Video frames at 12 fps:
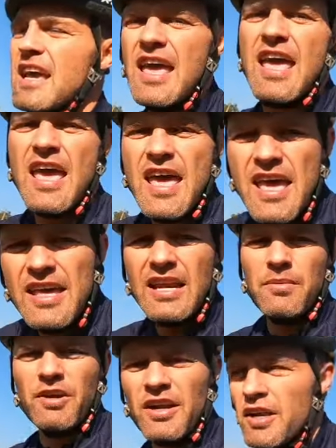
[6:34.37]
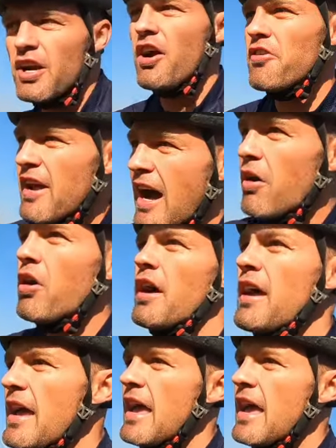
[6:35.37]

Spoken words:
And I'm gonna go now,